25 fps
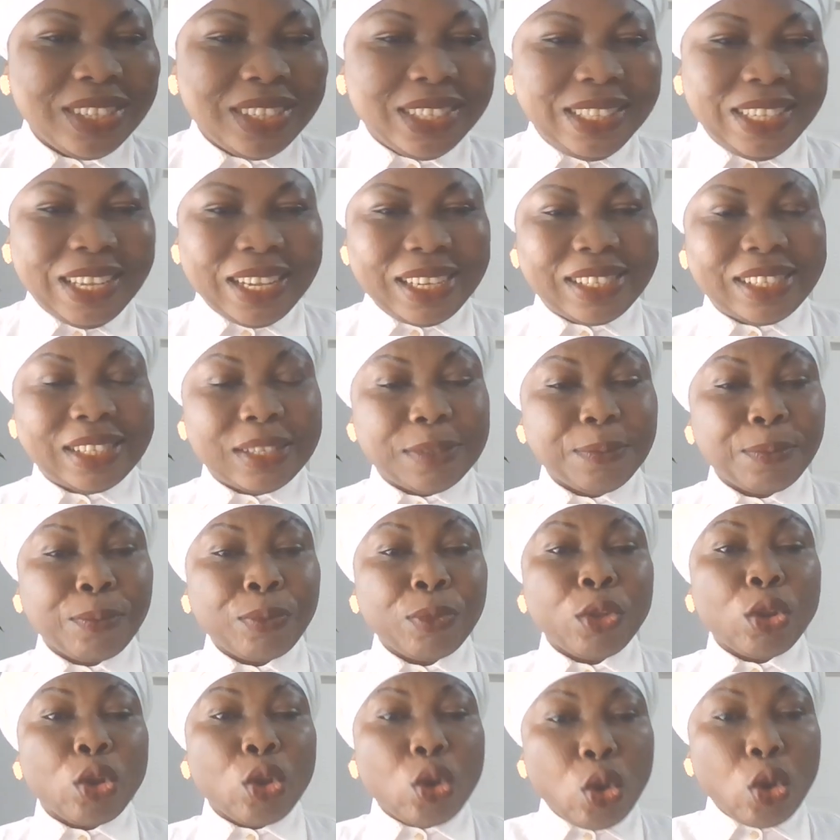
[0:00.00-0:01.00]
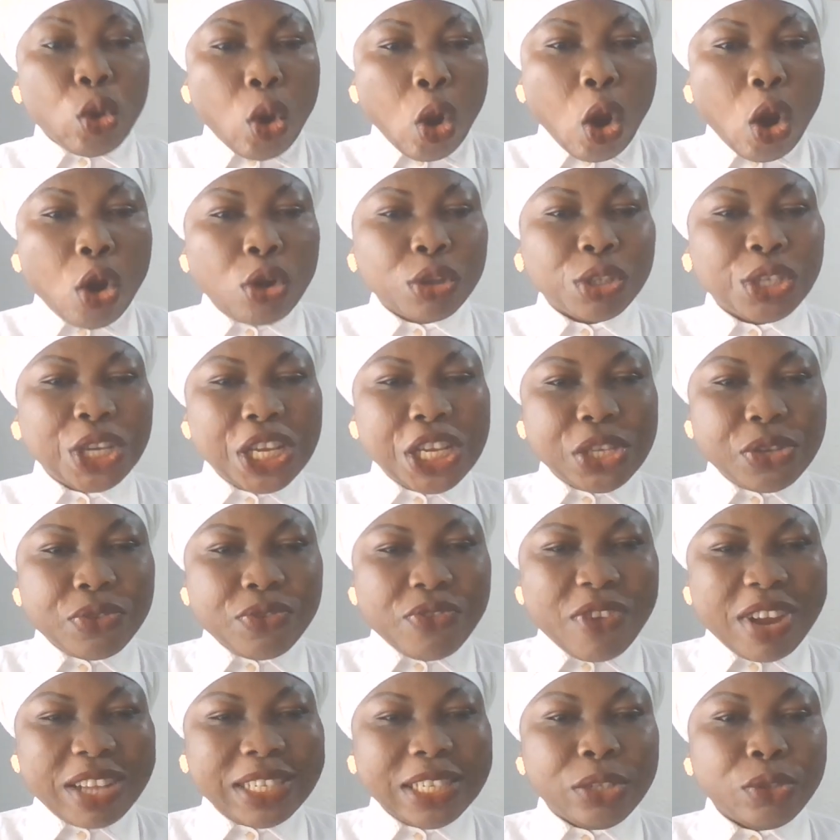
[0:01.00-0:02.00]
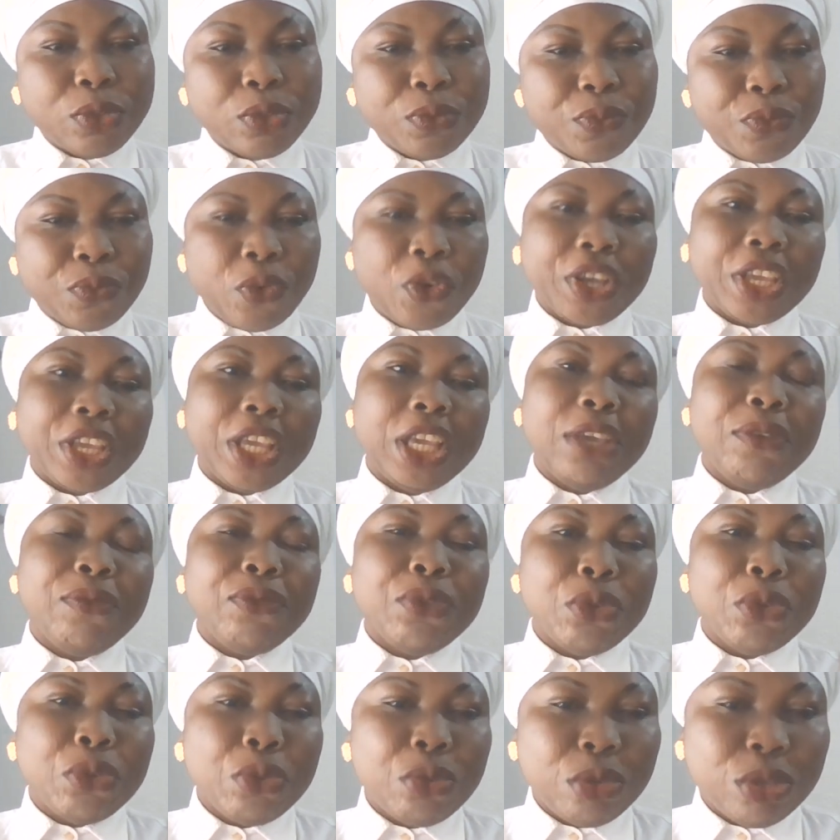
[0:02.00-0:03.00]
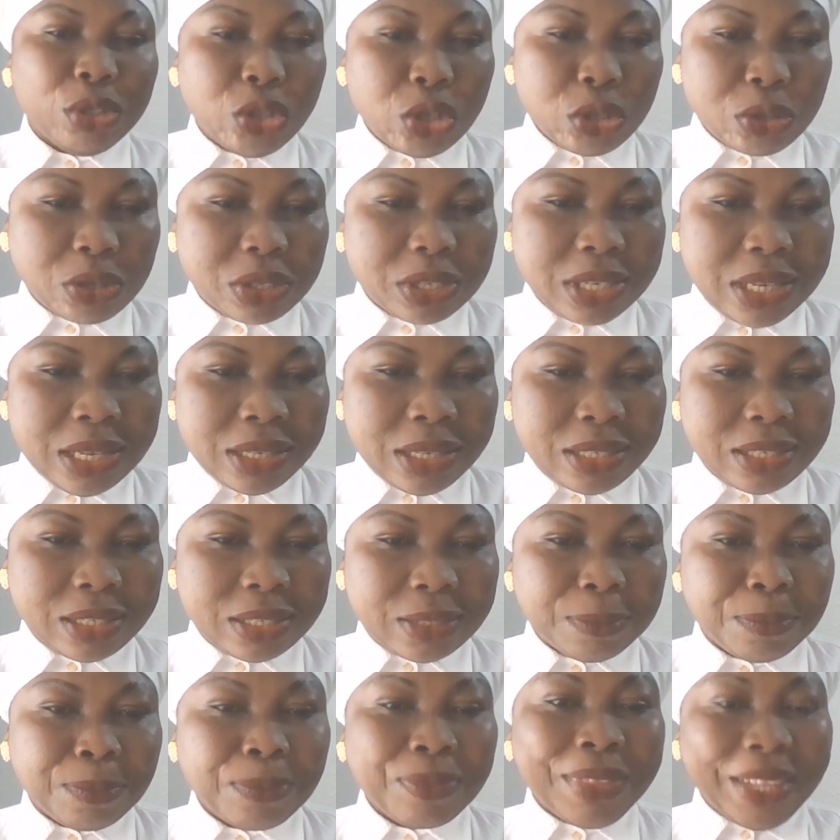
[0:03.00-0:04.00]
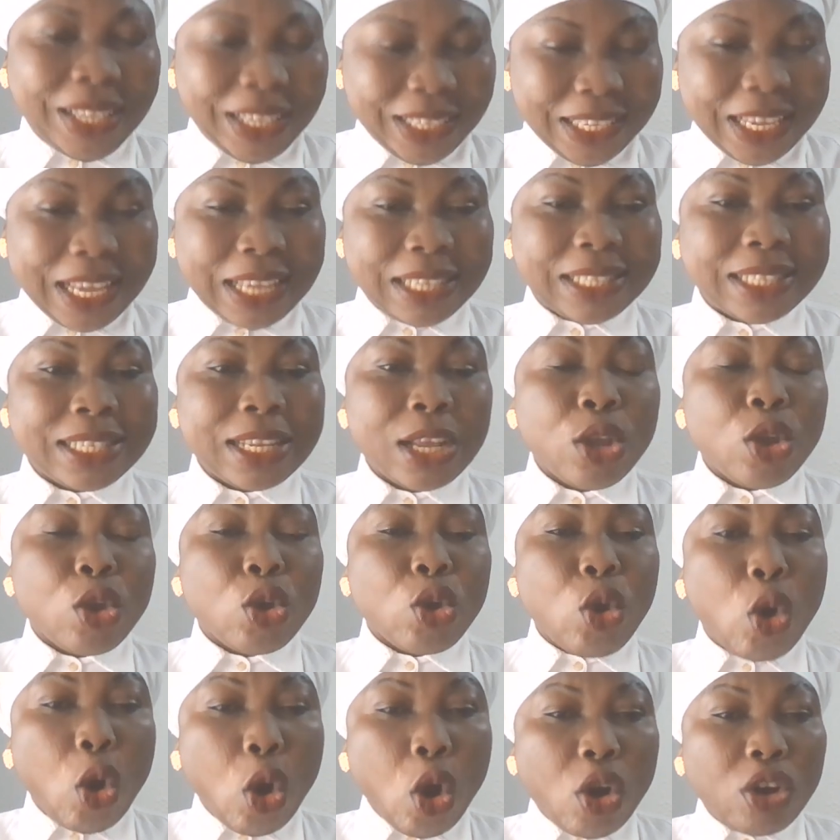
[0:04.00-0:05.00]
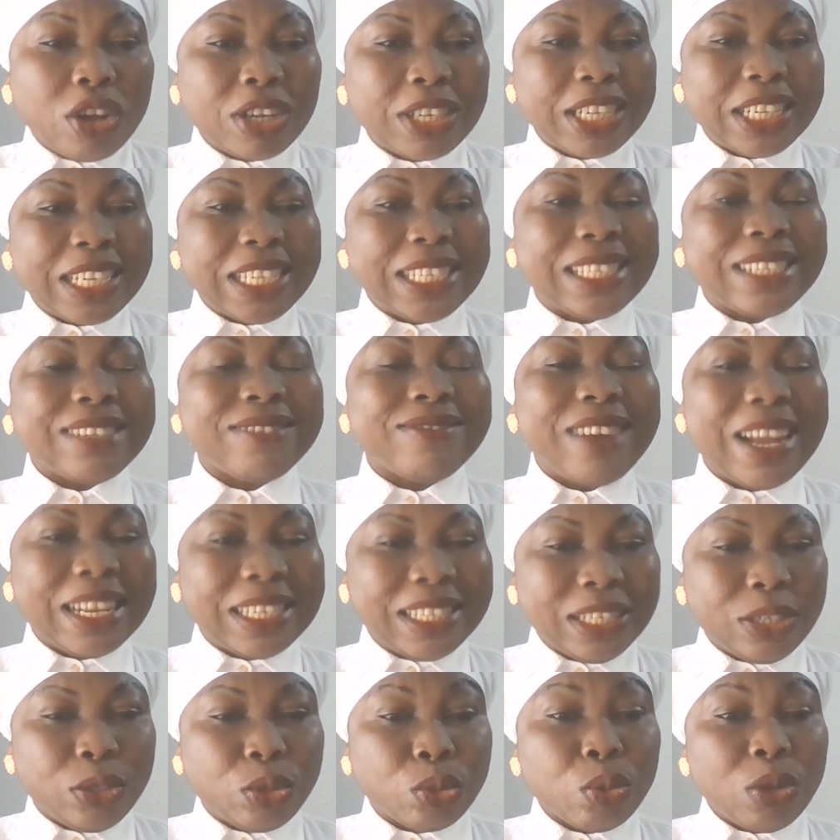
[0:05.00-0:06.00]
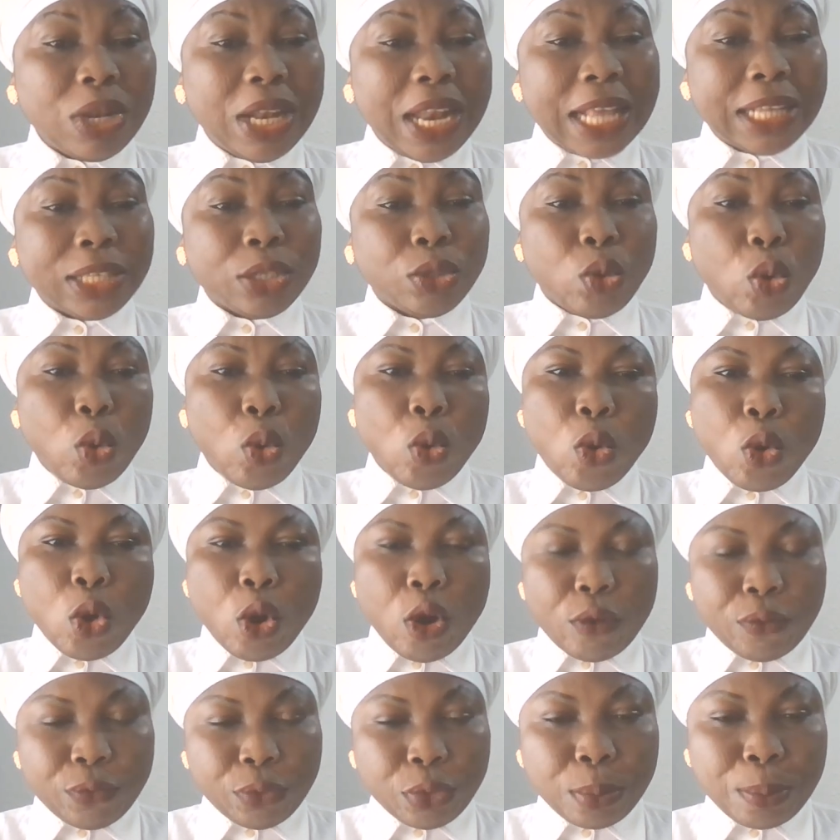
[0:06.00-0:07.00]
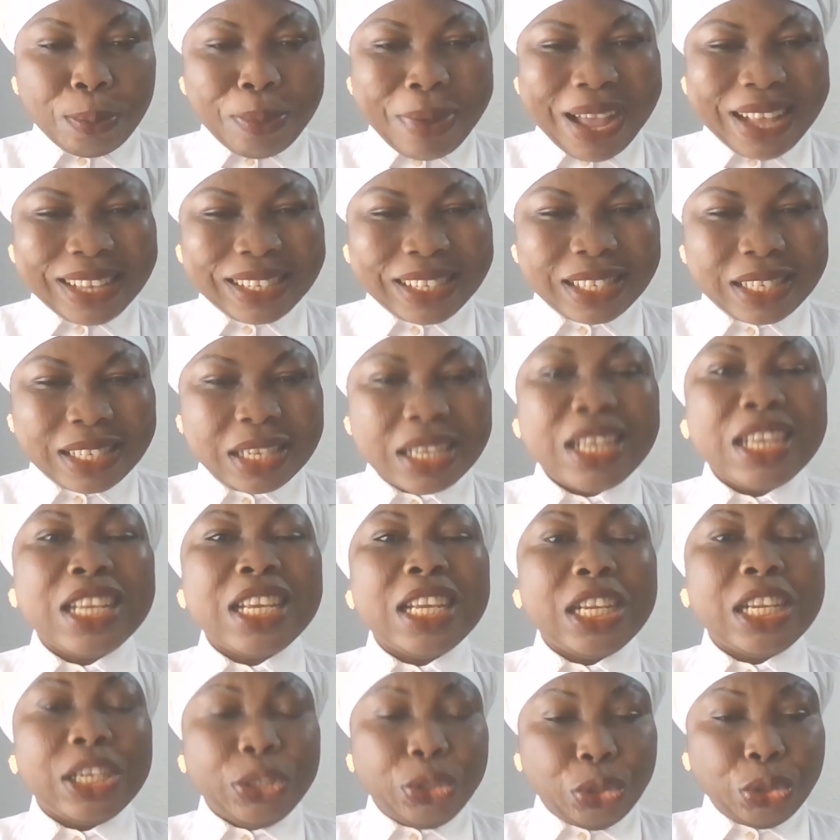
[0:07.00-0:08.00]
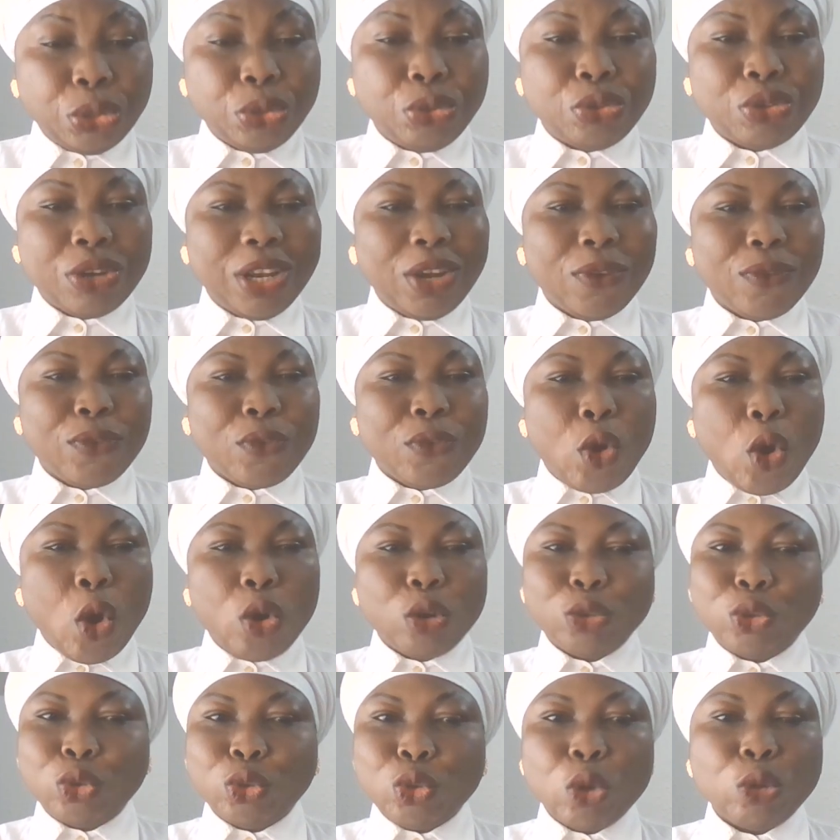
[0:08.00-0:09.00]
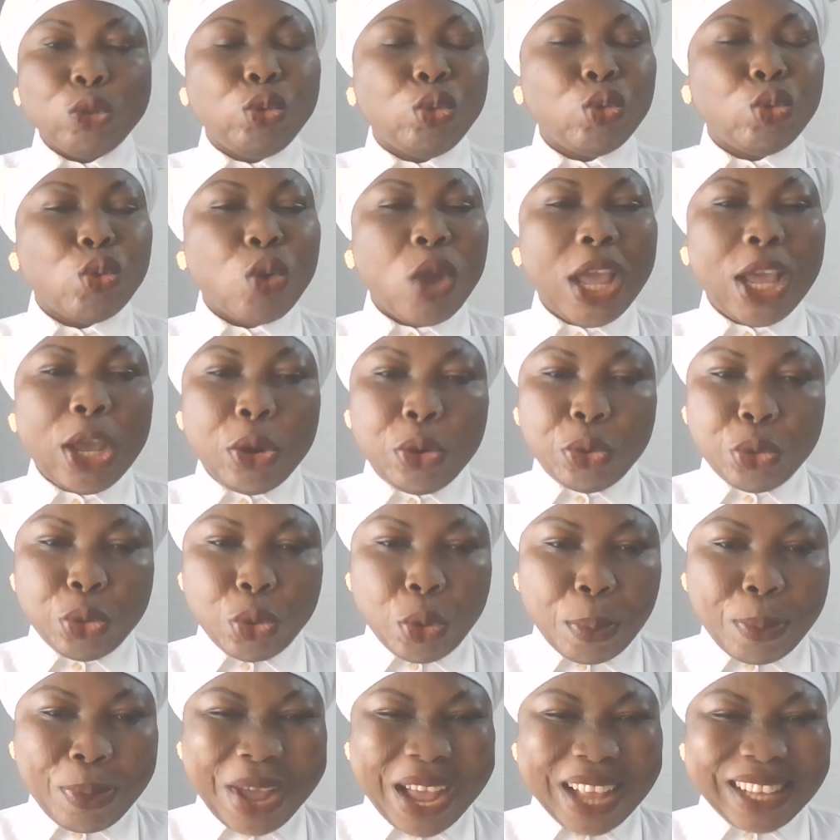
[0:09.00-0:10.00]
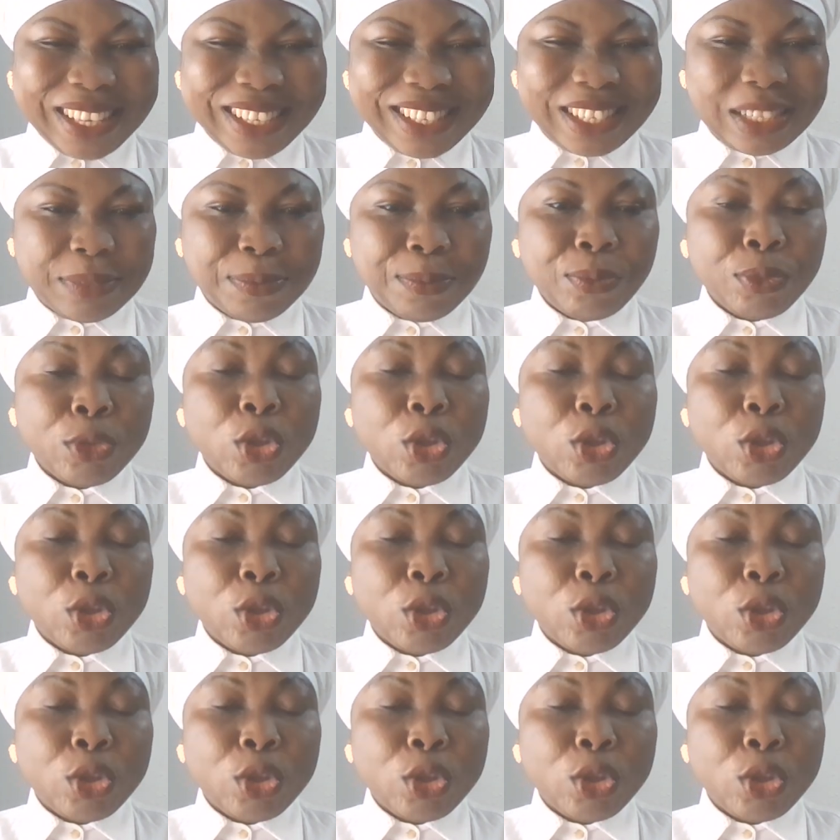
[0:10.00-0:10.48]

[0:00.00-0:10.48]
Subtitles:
yes, God is ready to forgive you your sins. Yes, God is ready to let go of your past. Children of God, don't dwell on your past.